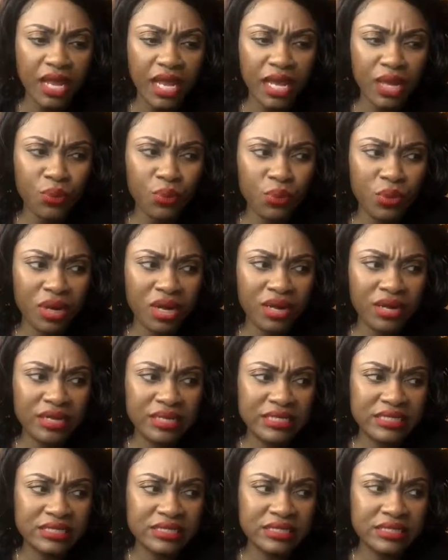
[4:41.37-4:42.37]
it
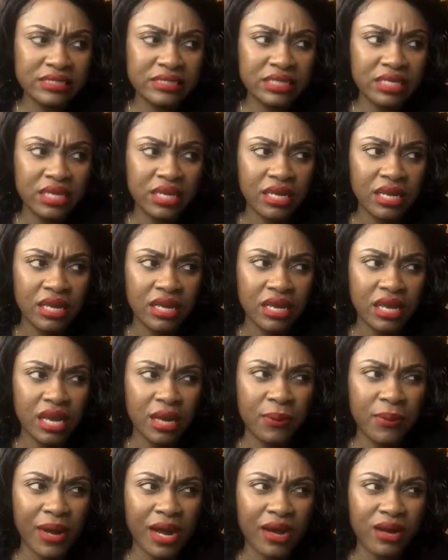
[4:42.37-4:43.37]
was
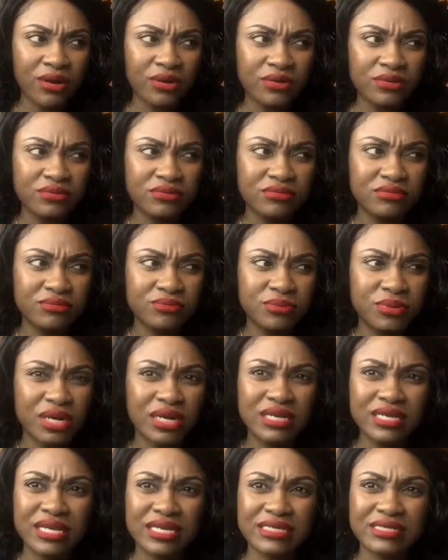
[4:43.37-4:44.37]
about
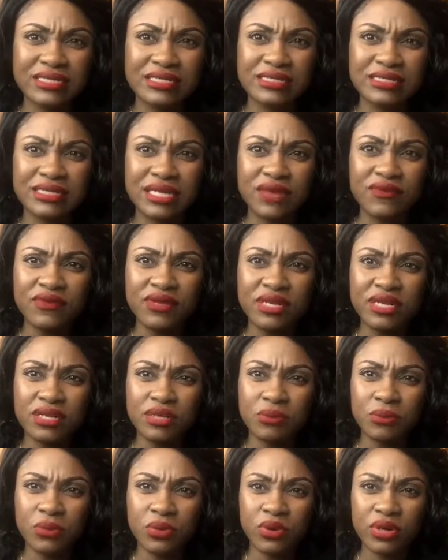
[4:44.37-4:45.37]
probably like 7 in
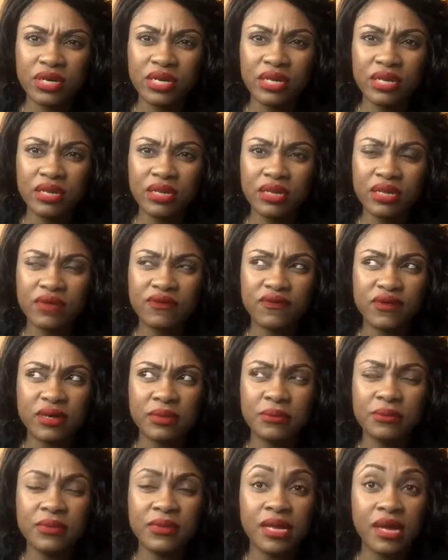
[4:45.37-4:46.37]
the morning, if
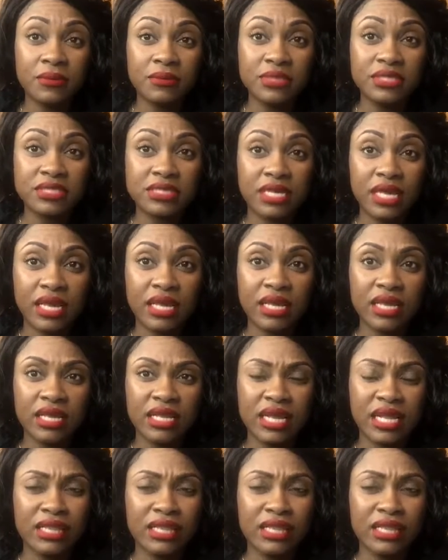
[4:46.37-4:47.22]
I'm not mistaken,